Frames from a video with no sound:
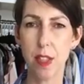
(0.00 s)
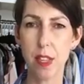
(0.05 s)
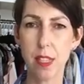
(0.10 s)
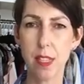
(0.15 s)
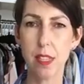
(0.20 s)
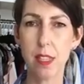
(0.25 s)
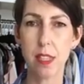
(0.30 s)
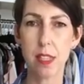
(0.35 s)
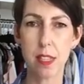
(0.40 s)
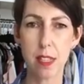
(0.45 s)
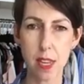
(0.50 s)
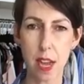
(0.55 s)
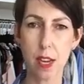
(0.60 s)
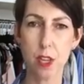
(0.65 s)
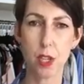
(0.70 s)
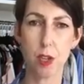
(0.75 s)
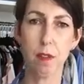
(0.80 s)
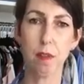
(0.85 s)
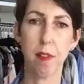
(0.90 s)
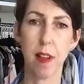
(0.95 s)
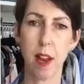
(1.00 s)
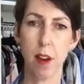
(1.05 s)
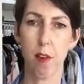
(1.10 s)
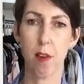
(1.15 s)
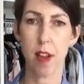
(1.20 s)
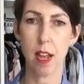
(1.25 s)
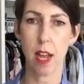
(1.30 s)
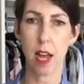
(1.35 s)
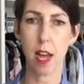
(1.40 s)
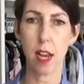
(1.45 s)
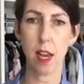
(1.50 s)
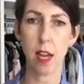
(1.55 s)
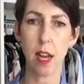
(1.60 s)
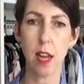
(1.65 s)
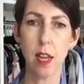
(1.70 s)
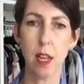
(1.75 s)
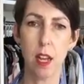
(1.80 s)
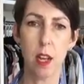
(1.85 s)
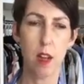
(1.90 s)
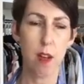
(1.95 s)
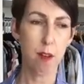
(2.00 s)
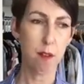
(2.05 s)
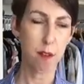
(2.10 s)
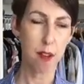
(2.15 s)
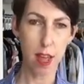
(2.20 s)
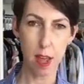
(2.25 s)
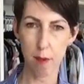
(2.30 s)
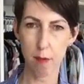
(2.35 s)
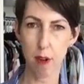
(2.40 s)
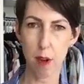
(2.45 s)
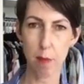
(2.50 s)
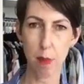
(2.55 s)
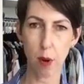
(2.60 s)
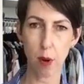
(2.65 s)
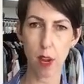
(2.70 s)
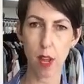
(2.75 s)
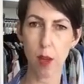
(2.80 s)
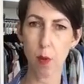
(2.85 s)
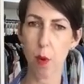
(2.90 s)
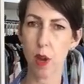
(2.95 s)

This is such a flattering color for everybody.